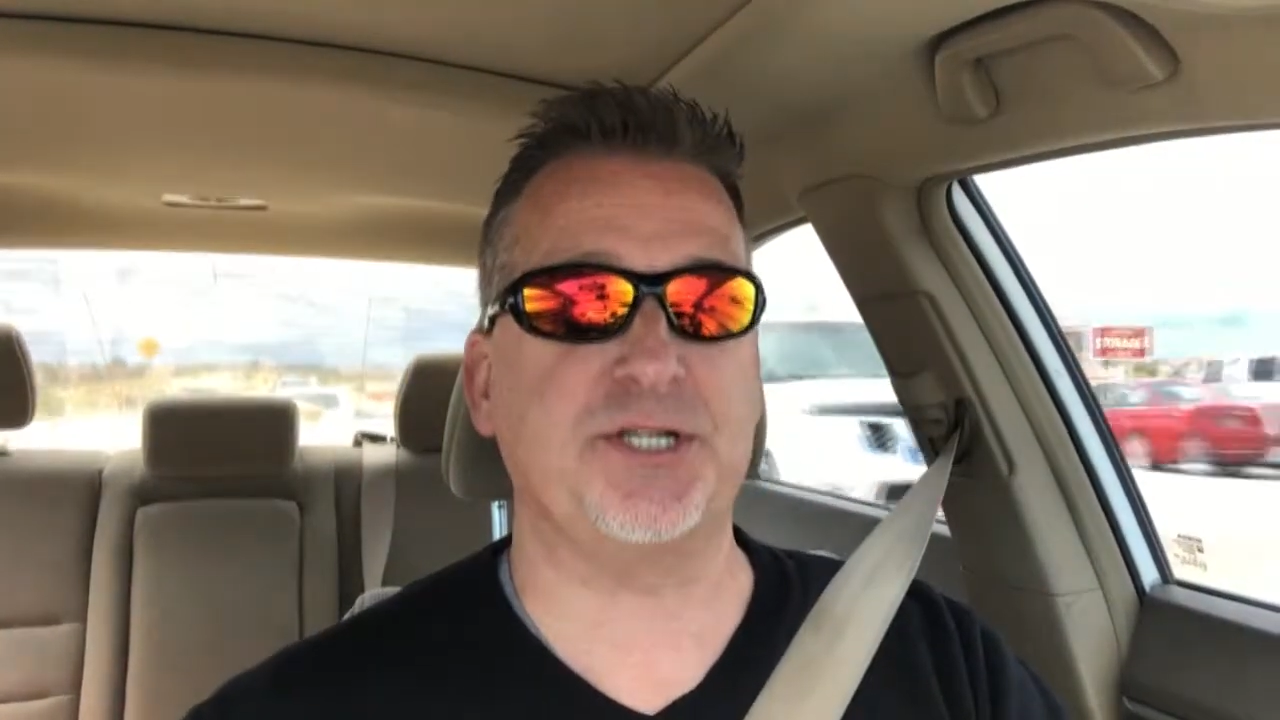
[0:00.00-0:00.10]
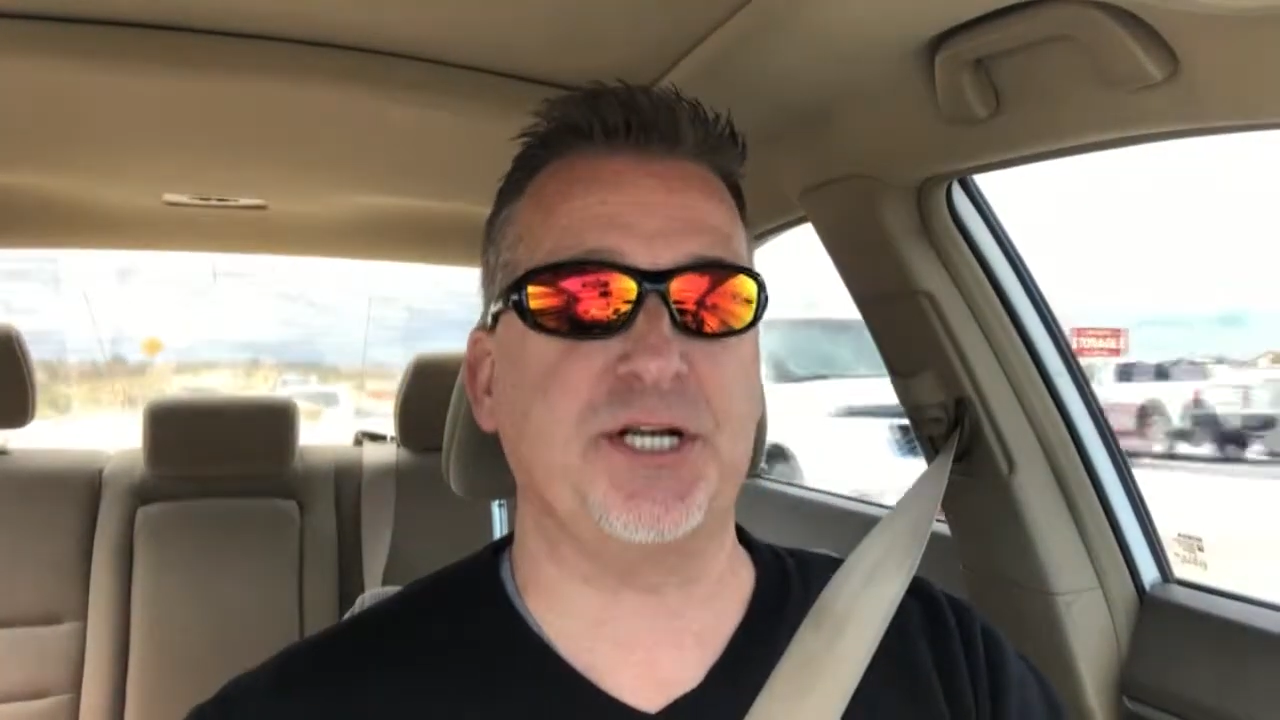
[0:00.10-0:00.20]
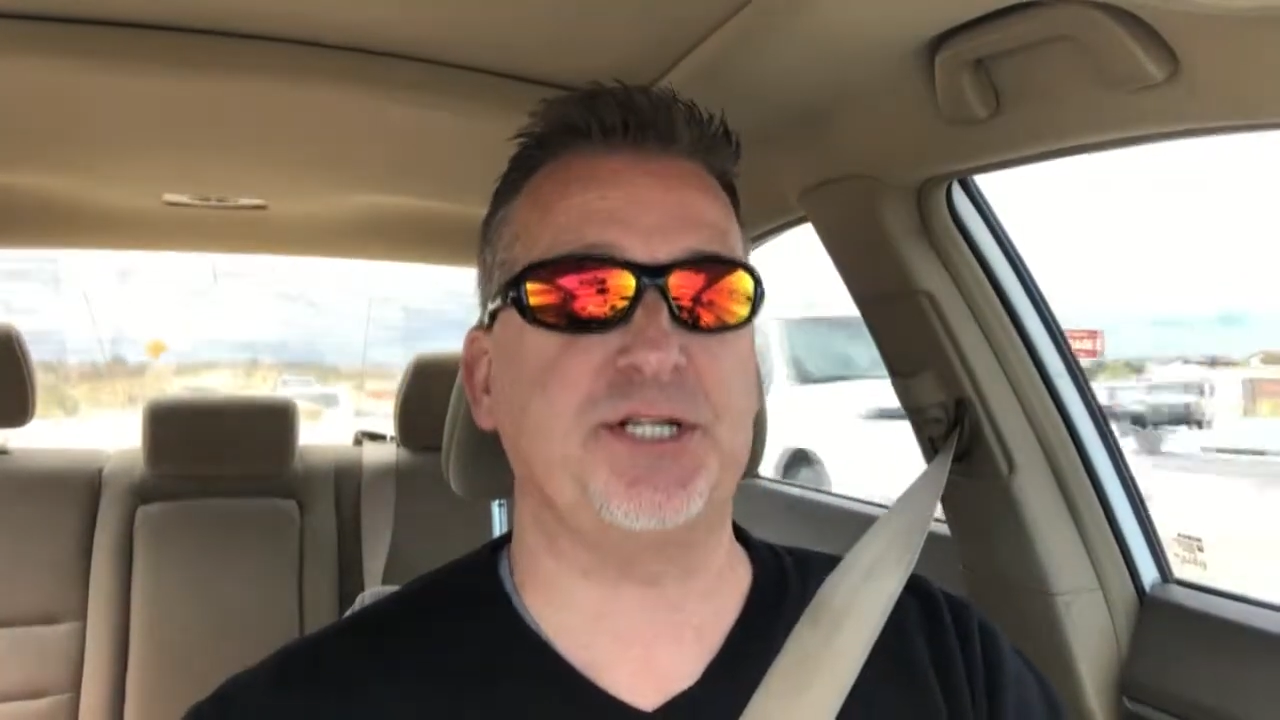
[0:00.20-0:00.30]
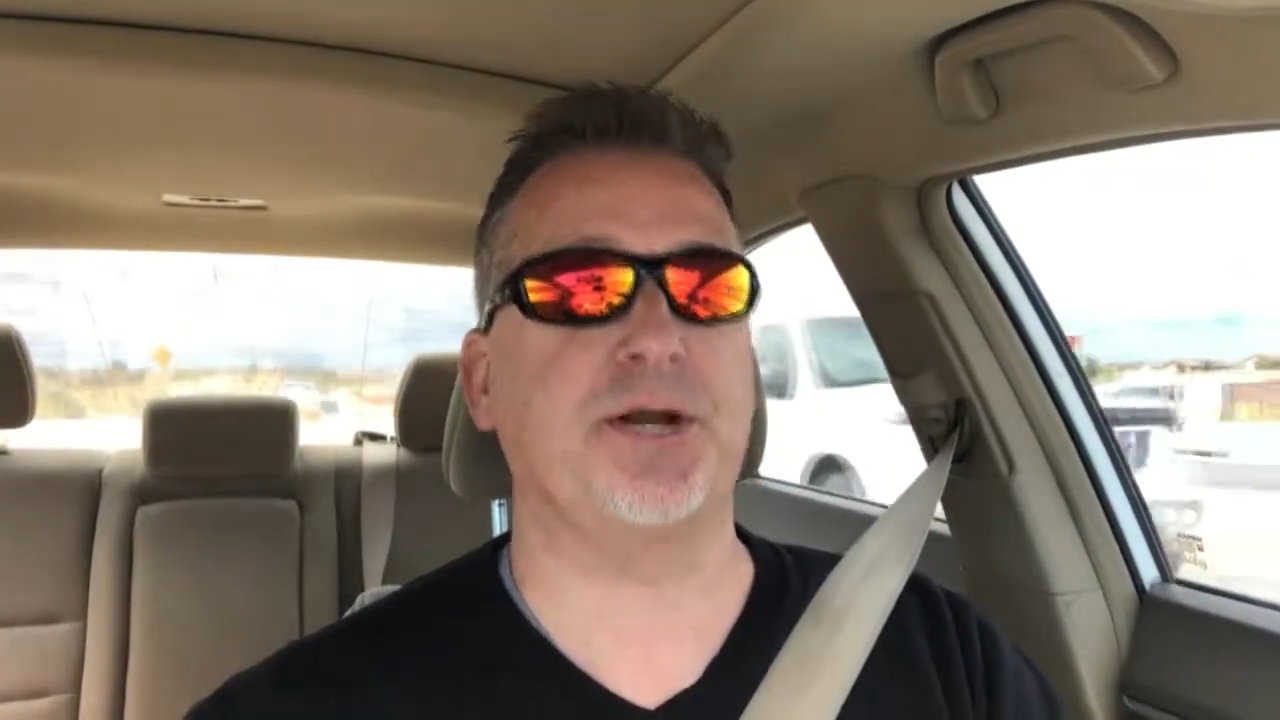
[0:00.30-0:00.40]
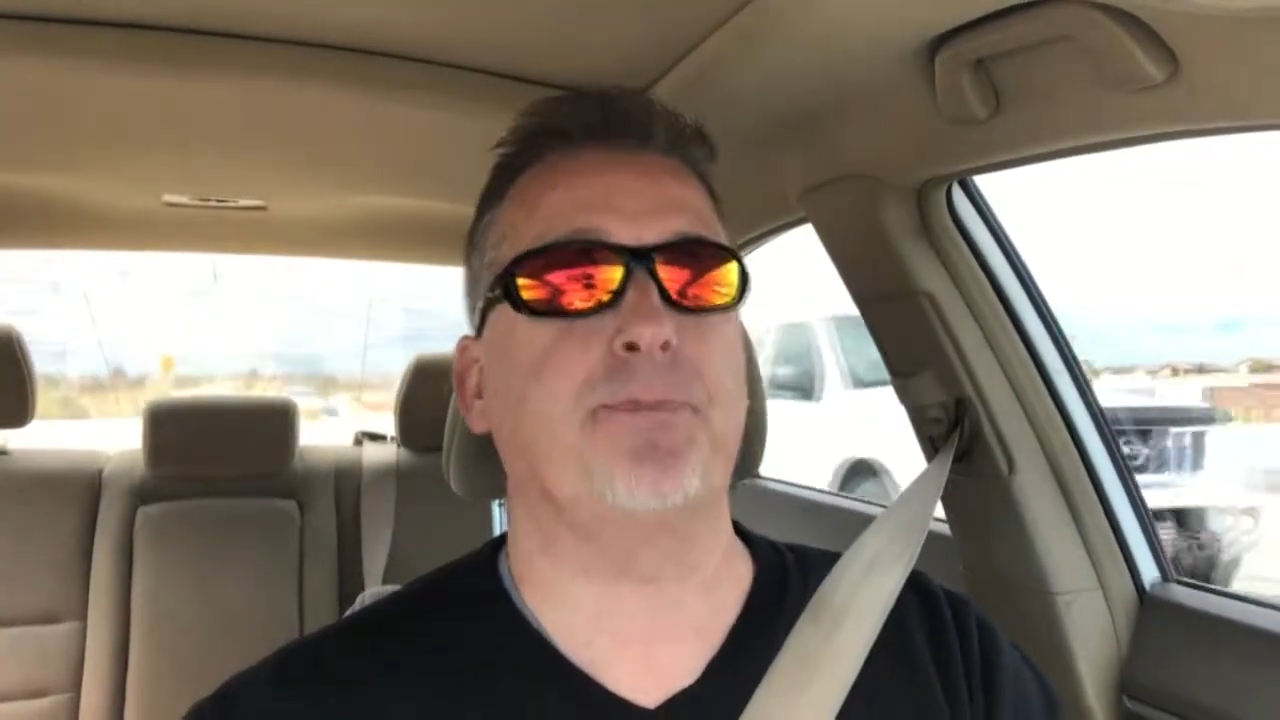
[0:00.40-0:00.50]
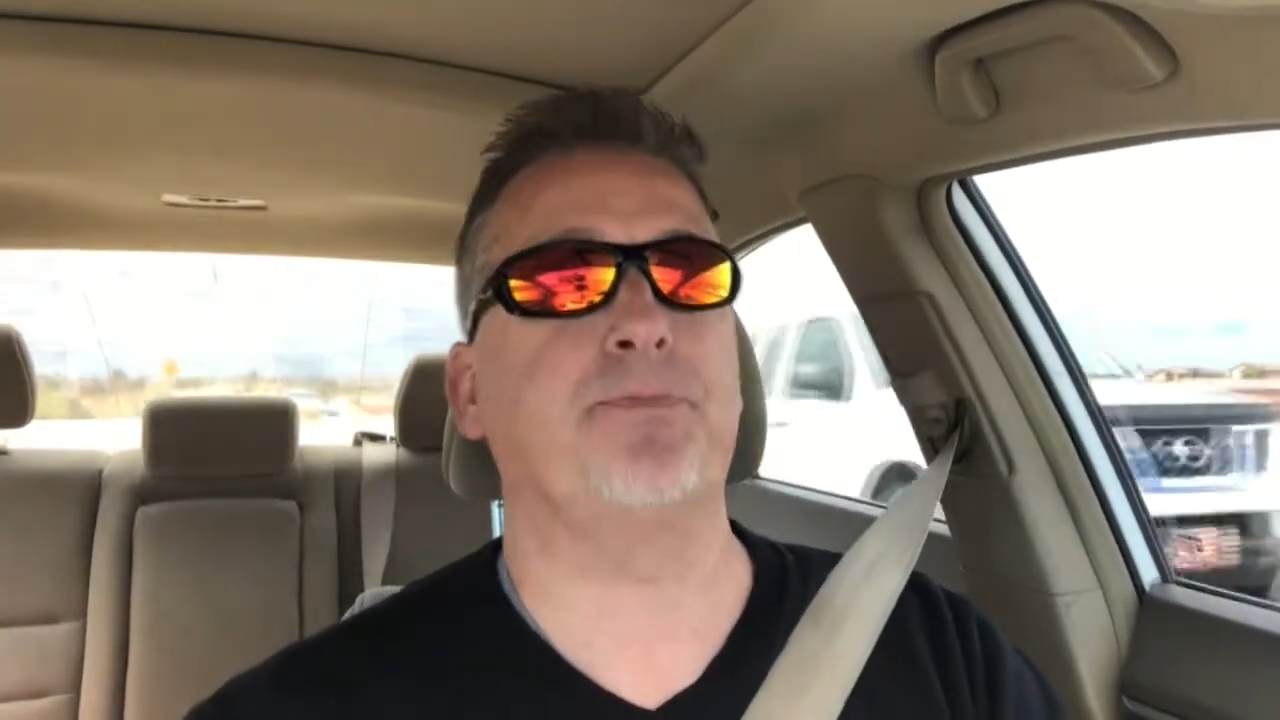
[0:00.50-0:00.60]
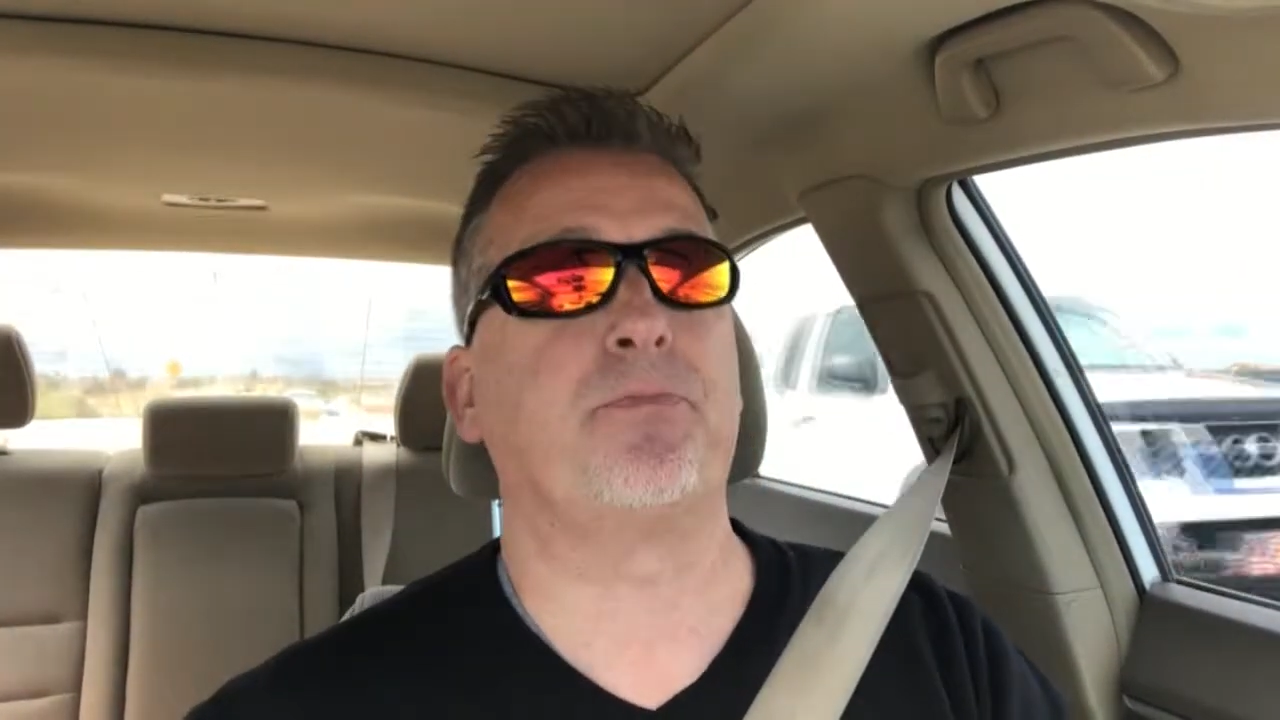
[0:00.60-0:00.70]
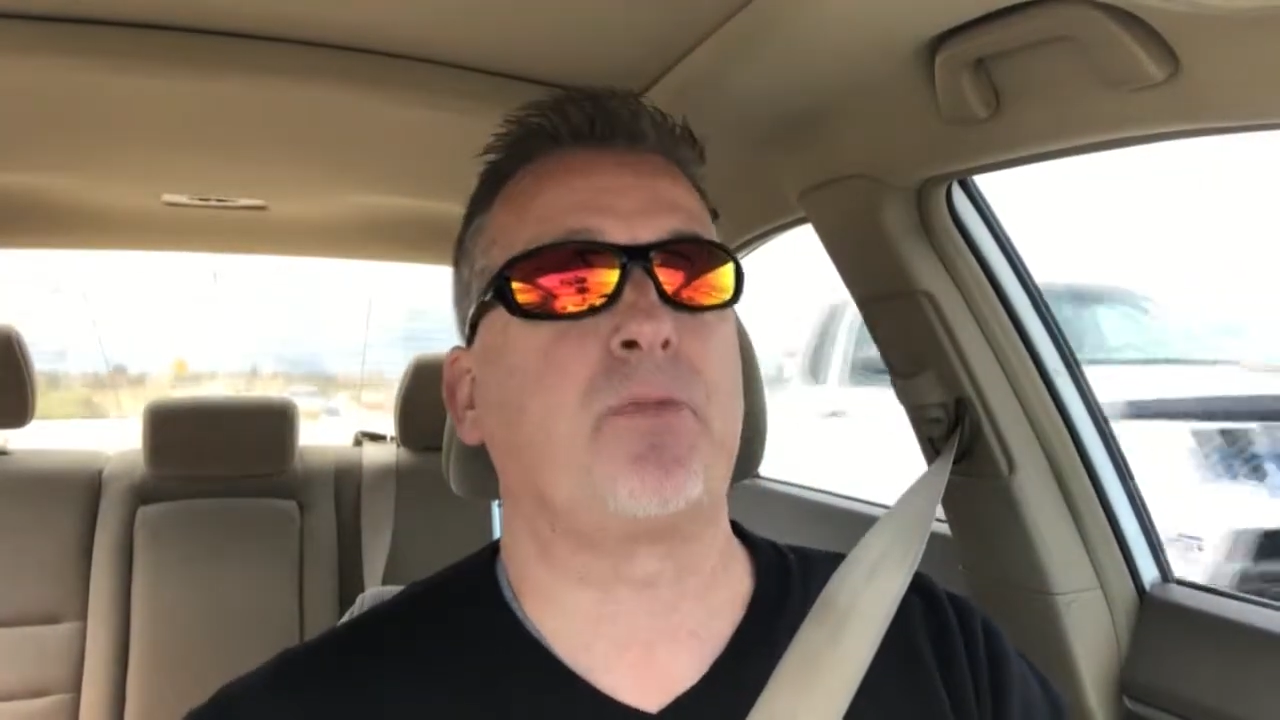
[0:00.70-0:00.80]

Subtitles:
system.